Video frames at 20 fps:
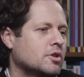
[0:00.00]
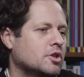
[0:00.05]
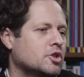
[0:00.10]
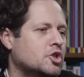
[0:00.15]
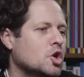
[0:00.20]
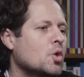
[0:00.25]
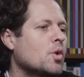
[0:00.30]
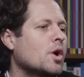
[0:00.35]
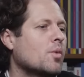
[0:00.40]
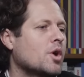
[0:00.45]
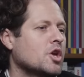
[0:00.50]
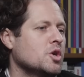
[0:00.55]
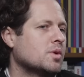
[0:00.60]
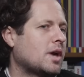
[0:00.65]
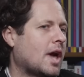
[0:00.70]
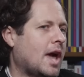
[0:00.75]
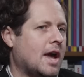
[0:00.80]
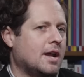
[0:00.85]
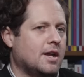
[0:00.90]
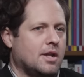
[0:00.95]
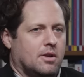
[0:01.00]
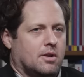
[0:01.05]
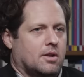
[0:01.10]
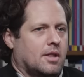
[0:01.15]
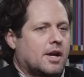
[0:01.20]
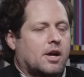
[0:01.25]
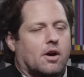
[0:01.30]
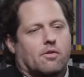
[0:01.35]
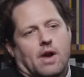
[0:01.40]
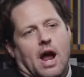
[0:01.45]
doing what you can in
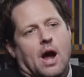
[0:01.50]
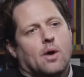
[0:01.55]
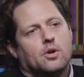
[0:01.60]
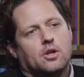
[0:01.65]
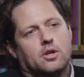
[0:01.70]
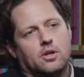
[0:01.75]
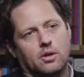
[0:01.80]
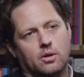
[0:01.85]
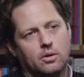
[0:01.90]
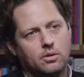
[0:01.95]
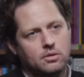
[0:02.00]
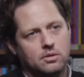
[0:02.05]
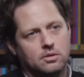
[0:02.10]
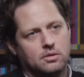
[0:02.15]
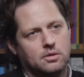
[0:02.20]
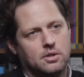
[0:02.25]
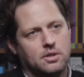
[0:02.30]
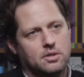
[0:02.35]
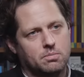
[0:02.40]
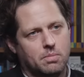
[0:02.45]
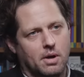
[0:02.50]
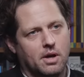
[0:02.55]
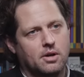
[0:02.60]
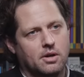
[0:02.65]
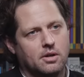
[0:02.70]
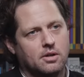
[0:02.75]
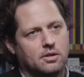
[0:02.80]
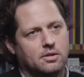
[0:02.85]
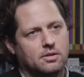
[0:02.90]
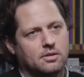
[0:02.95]
like around you is
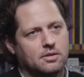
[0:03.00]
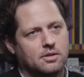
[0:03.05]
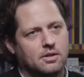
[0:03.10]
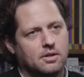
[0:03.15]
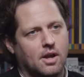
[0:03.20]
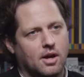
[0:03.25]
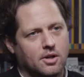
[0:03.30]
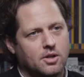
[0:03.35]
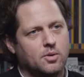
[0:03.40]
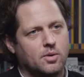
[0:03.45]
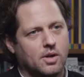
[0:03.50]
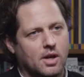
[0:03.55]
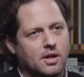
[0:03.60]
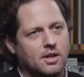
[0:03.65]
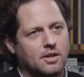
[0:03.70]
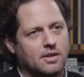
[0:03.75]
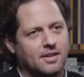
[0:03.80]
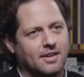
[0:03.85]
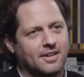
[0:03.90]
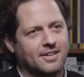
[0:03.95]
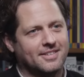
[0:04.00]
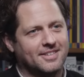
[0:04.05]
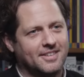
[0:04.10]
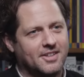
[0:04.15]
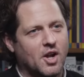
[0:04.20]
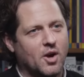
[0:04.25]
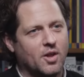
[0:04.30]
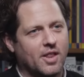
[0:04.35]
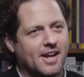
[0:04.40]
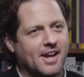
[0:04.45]
better than not doing anything. You
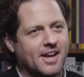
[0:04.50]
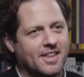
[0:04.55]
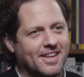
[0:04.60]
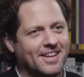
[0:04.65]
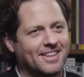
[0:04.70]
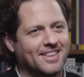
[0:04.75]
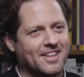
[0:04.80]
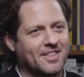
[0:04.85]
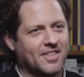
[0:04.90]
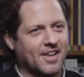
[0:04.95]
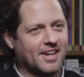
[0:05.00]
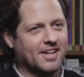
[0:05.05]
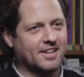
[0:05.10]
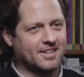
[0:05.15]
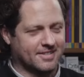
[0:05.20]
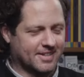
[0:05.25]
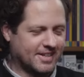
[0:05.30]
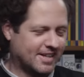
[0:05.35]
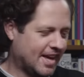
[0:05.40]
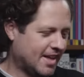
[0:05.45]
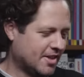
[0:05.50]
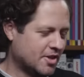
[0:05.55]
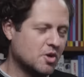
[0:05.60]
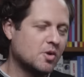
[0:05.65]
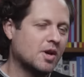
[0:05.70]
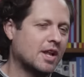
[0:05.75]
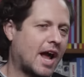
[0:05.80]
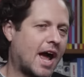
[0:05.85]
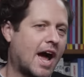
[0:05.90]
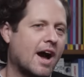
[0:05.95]
know, like I think that like, again, you
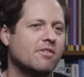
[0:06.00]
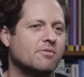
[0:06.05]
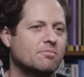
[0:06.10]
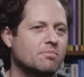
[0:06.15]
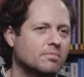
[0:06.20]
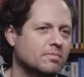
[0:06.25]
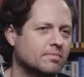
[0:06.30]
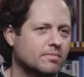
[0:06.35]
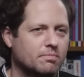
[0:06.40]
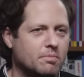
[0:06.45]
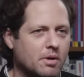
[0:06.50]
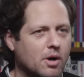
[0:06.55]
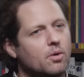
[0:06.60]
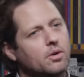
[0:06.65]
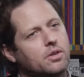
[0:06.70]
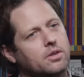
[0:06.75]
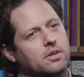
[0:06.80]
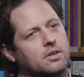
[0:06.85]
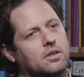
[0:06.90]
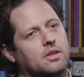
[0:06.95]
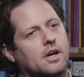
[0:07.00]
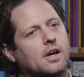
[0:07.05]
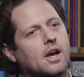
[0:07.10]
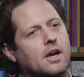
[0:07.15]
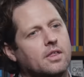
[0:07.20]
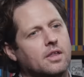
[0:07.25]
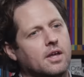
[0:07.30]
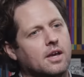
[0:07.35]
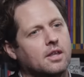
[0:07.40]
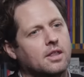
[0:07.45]
can have both. Like I
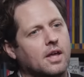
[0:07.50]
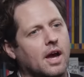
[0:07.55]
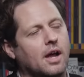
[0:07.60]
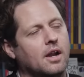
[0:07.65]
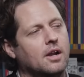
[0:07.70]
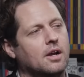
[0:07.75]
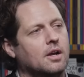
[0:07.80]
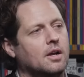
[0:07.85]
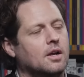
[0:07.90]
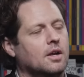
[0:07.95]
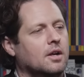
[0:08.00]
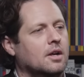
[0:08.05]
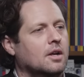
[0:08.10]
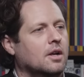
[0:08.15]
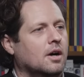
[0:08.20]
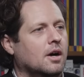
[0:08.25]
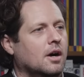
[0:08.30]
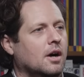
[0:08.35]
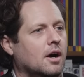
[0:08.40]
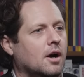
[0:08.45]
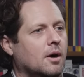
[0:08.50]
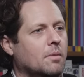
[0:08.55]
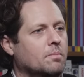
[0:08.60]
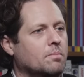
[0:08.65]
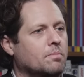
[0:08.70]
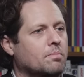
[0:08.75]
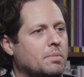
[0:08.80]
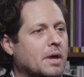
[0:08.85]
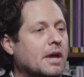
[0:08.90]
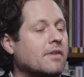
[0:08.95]
think that
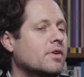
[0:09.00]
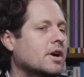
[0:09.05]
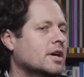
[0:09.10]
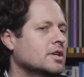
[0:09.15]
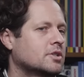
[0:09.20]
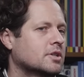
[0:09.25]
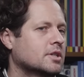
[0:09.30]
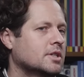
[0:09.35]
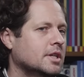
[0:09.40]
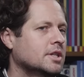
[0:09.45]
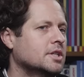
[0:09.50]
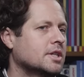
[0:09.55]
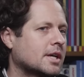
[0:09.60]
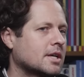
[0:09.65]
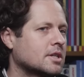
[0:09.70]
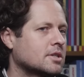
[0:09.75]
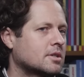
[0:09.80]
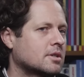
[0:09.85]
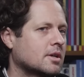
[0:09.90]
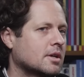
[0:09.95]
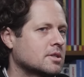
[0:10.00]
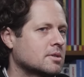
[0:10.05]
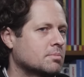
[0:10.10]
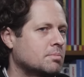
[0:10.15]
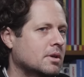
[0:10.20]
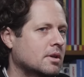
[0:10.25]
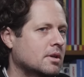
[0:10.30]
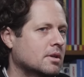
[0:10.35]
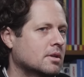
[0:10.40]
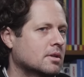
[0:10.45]
um, being very strategic has, has
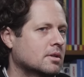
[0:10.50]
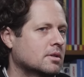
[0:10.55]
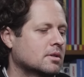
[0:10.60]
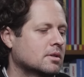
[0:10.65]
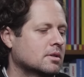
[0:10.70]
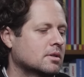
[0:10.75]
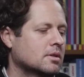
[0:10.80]
been